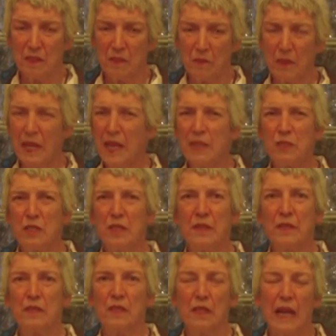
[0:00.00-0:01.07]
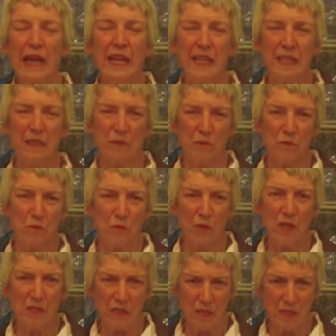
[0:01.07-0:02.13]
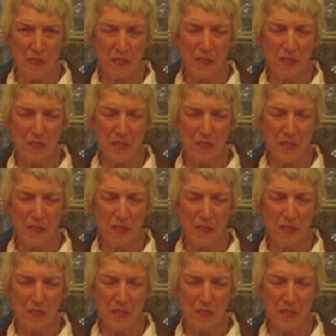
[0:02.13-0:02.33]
well, actually there are 8 rungs.